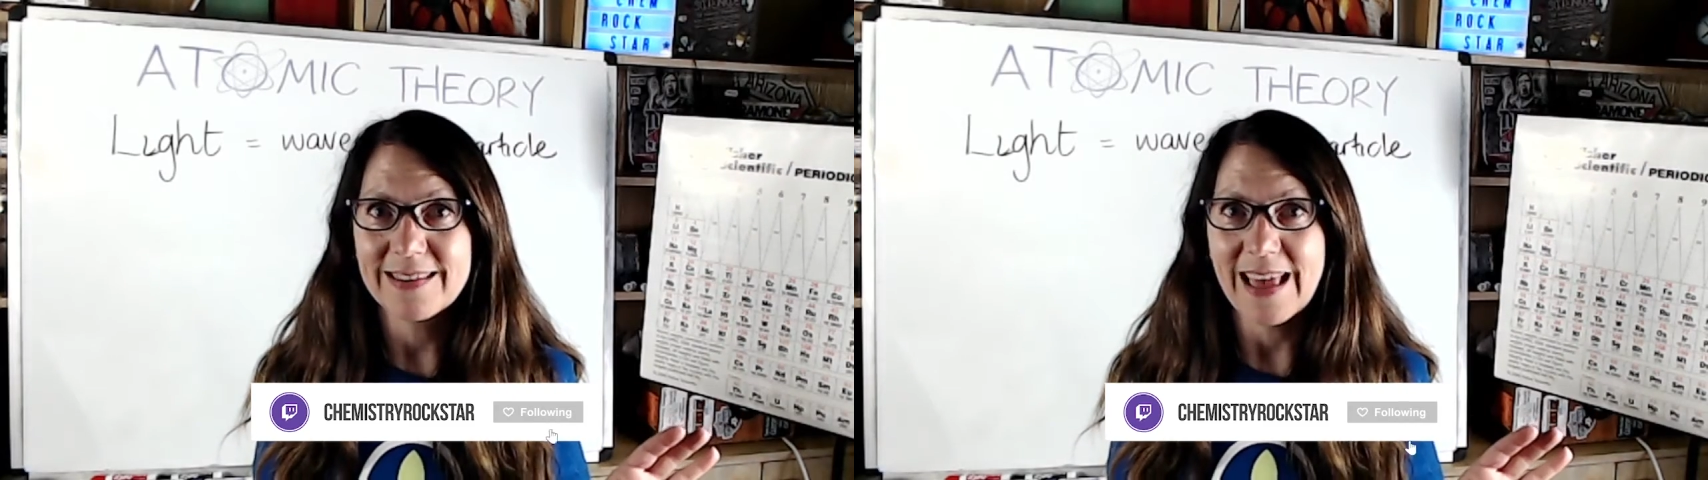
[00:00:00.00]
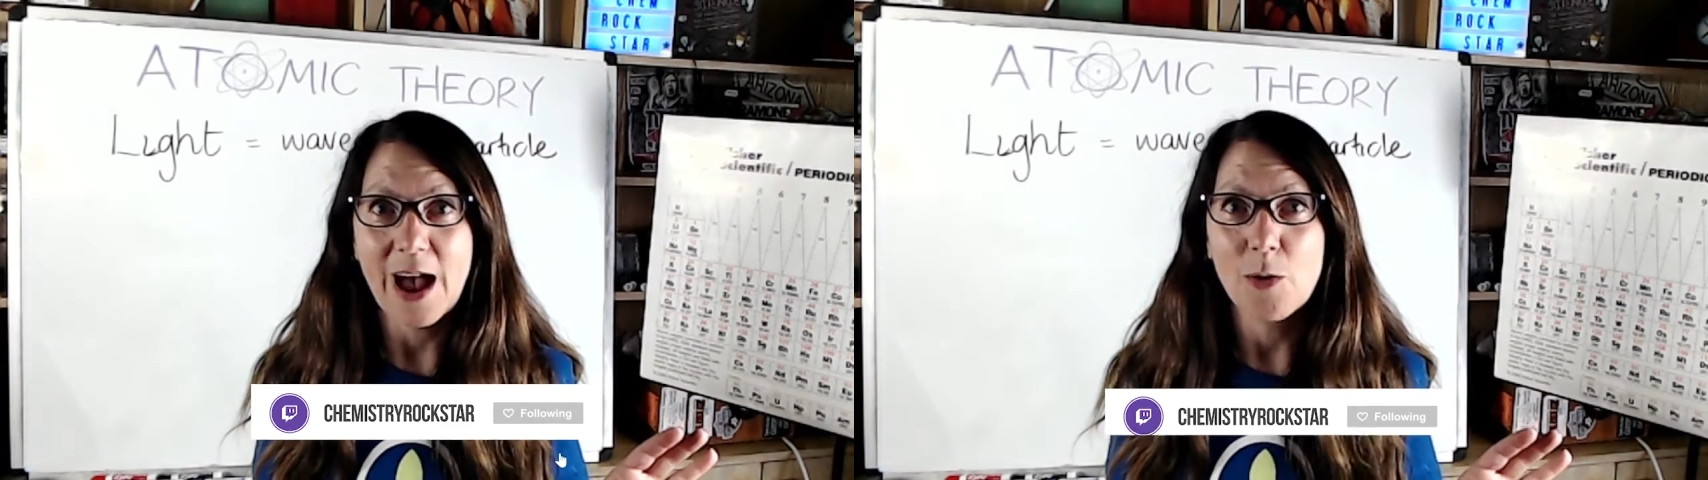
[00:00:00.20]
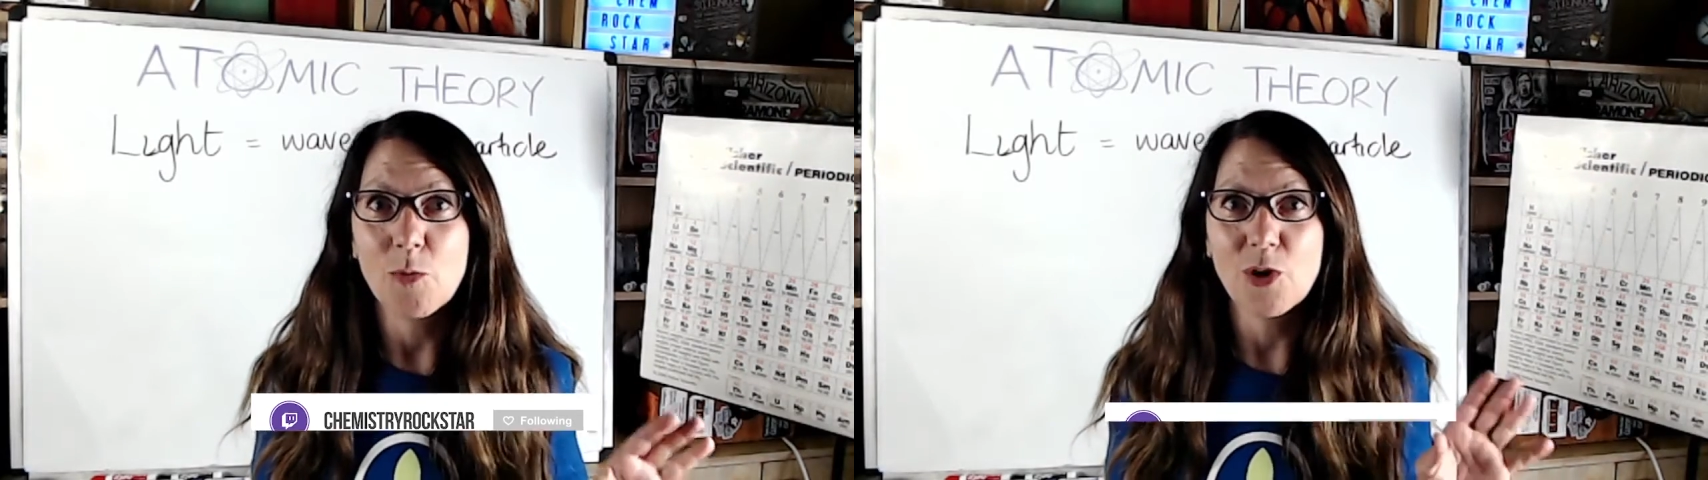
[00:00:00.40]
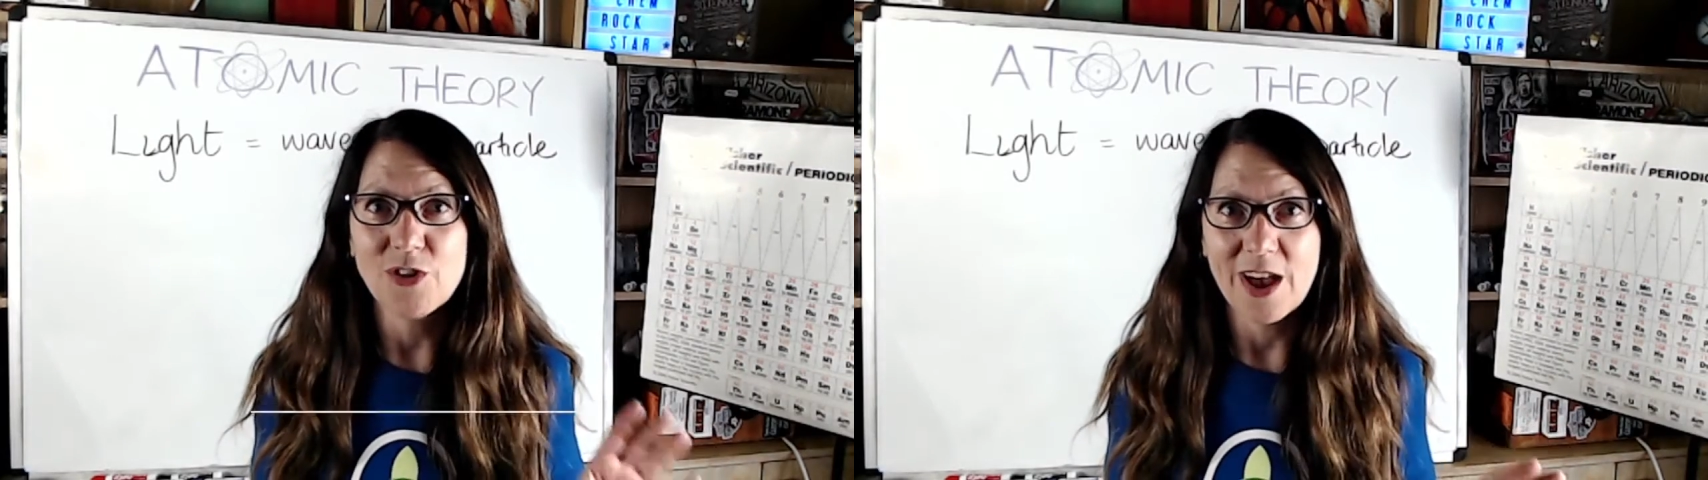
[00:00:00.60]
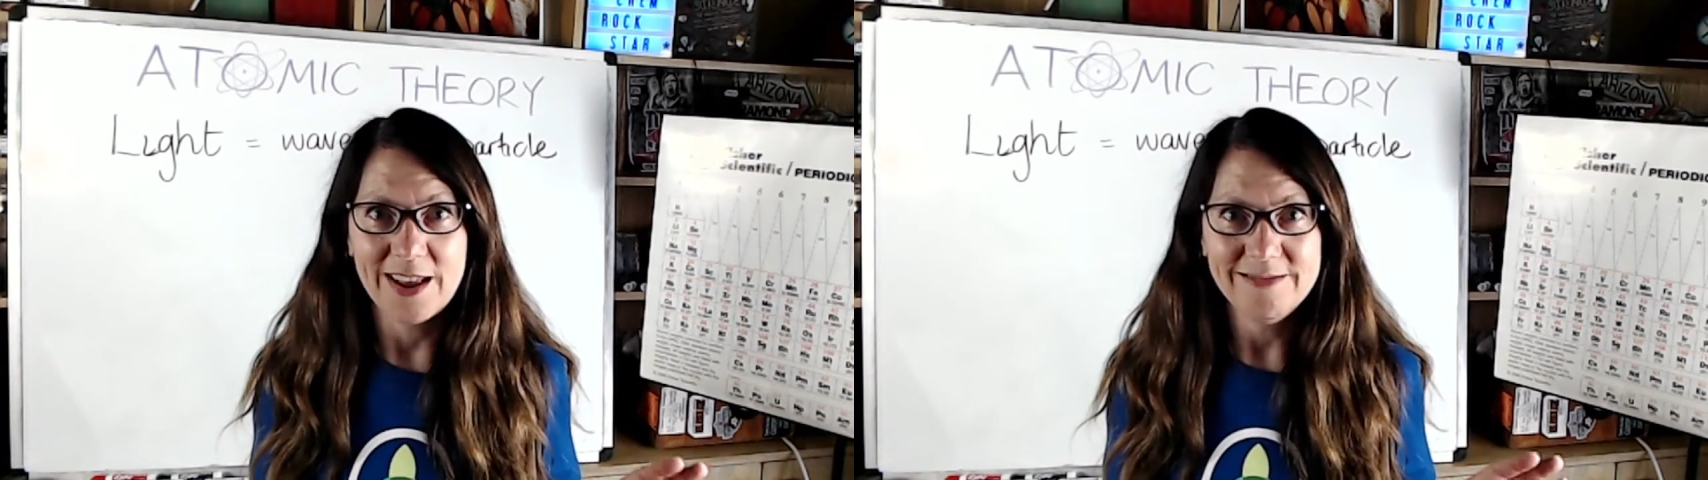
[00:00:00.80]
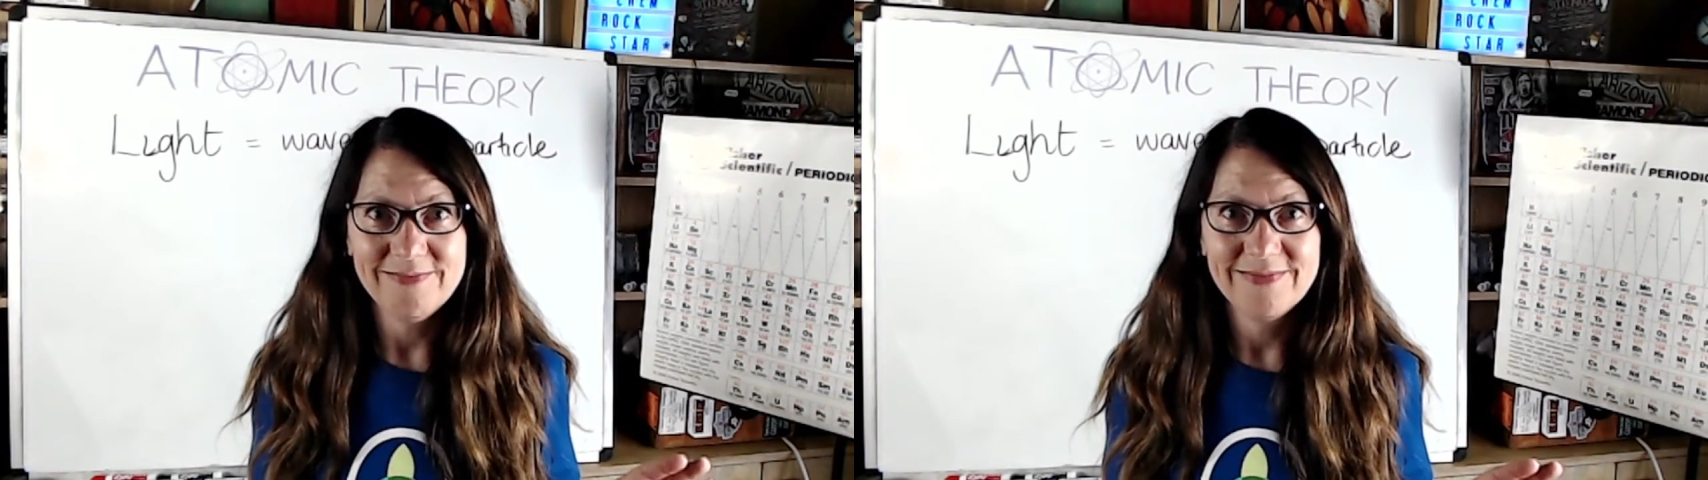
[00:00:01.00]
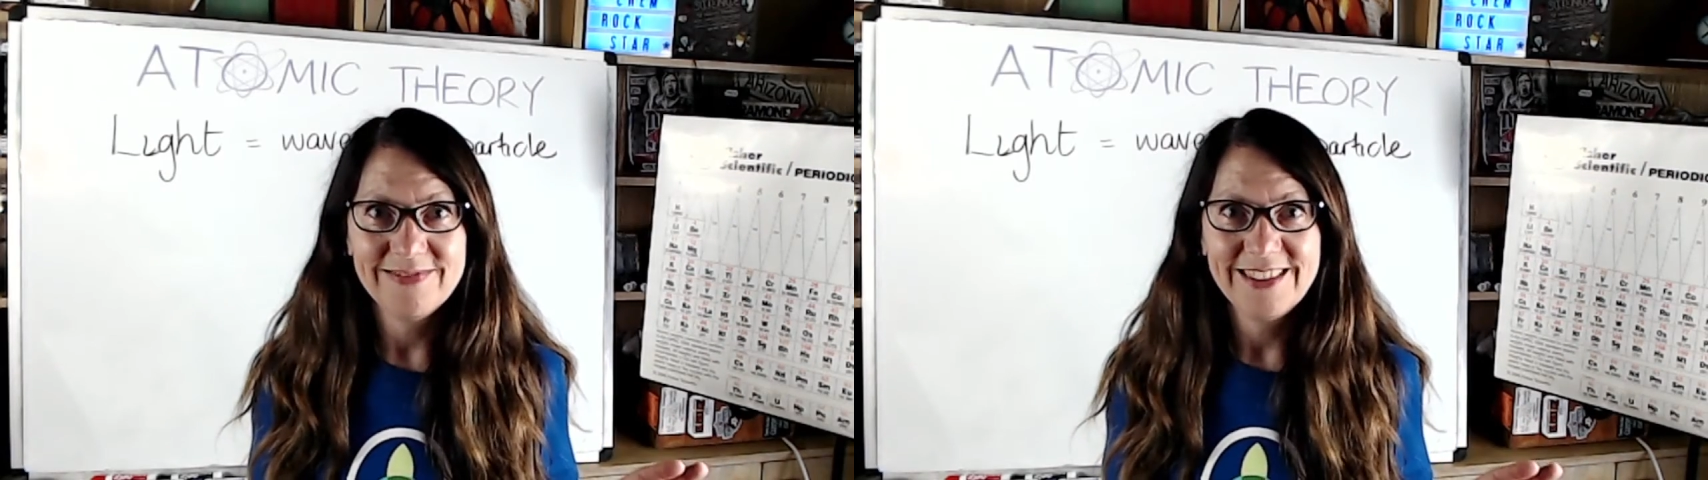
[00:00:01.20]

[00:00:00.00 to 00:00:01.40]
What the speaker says: that were done.